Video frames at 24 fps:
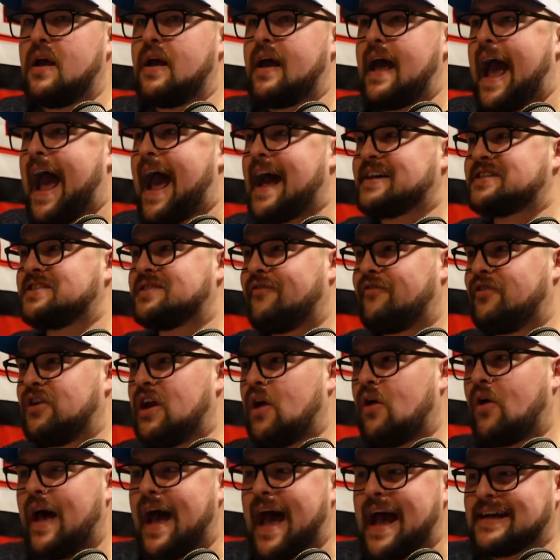Has the
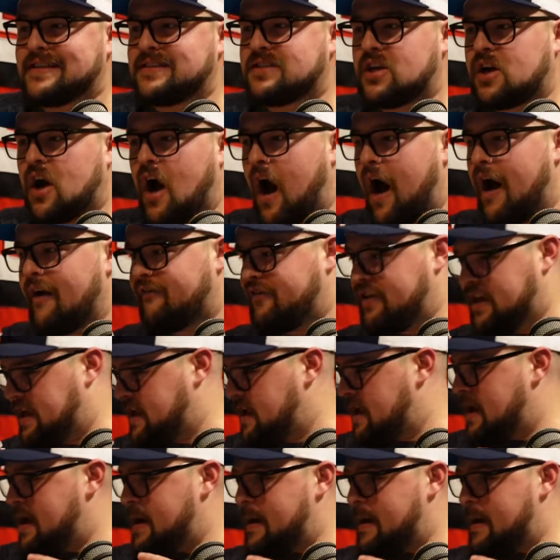vanilla, has the coffee,